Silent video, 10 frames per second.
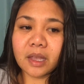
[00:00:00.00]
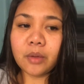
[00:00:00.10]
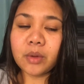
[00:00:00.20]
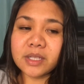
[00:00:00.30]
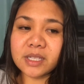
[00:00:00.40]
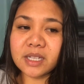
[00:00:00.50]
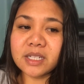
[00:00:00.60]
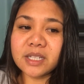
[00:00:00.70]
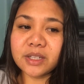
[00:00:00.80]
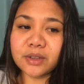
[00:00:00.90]
It wasn't
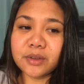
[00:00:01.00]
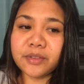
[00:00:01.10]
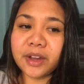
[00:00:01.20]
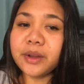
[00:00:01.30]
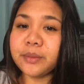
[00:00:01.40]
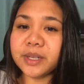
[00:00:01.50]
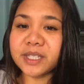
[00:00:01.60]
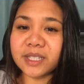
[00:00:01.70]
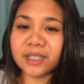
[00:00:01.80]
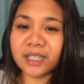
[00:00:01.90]
until very
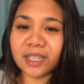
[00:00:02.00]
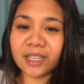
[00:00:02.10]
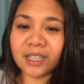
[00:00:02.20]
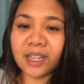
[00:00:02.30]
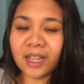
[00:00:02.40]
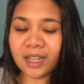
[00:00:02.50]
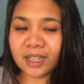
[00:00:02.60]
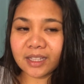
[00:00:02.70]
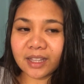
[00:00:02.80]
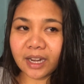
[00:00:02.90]
recently
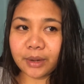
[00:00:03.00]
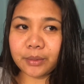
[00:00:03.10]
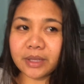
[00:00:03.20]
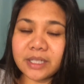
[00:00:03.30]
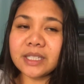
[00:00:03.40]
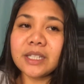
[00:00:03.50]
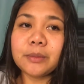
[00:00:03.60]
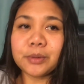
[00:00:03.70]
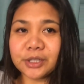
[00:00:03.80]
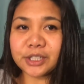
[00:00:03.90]
that I really did
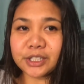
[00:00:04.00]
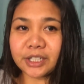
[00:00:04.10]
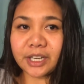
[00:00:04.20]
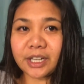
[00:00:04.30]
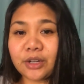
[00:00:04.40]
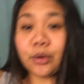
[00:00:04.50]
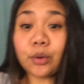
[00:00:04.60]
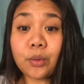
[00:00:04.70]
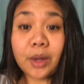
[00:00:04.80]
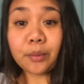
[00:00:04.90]
appreciate
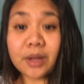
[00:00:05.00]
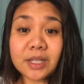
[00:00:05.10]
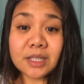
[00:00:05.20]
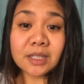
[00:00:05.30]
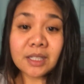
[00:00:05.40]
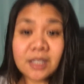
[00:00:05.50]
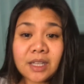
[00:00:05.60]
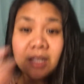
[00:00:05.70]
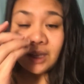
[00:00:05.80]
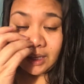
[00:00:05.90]
who I was,
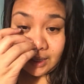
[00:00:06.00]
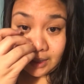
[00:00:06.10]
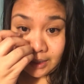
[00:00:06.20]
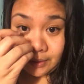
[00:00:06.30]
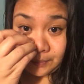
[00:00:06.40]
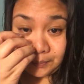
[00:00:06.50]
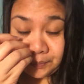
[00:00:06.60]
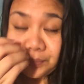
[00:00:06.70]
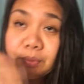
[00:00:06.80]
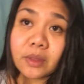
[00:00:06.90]
and
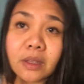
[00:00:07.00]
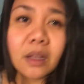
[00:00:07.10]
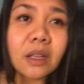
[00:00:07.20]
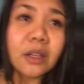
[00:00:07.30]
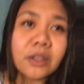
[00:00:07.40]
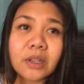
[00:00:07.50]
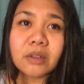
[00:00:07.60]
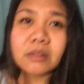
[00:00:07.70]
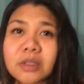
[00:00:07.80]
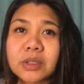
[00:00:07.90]
you
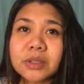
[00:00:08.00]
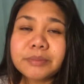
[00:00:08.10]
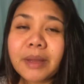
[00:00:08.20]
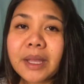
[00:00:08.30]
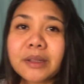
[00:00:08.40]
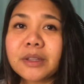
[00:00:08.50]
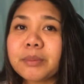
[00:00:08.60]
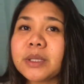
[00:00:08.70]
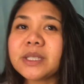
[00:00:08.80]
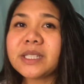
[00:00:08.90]
know, the
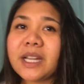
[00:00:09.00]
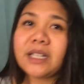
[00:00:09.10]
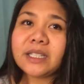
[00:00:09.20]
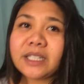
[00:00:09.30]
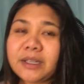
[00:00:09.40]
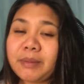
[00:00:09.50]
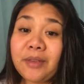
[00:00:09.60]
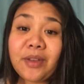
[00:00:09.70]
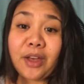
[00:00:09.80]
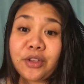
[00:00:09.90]
personality and my
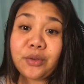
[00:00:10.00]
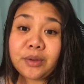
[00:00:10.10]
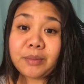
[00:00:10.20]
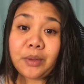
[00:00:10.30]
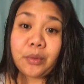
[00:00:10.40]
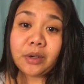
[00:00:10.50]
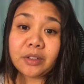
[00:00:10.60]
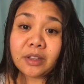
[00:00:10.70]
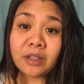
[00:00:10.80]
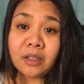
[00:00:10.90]
value and my
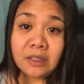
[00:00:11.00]
worth.